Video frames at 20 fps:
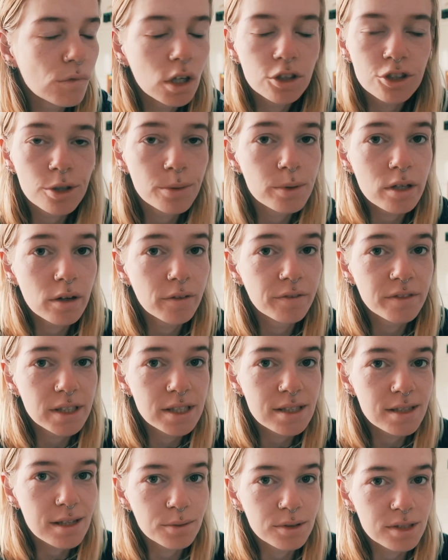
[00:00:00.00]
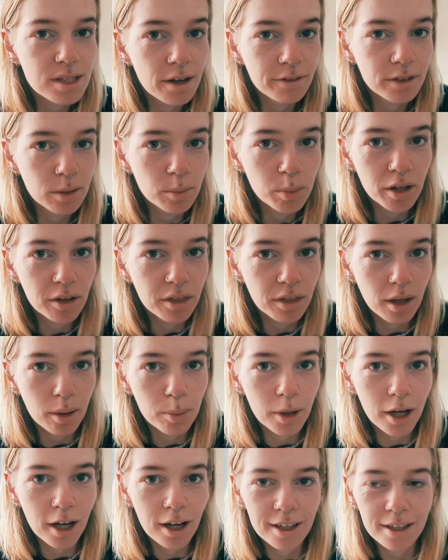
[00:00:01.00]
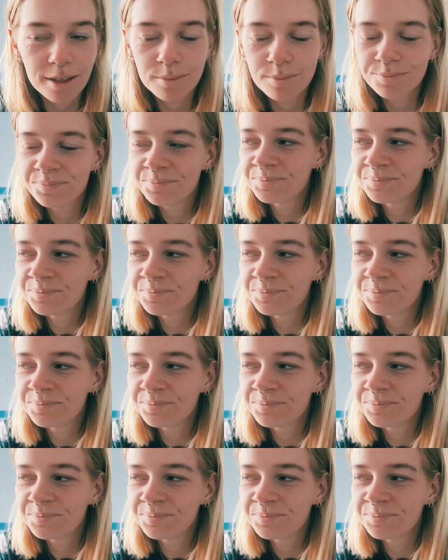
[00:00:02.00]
she was convinced I was having a birthday party.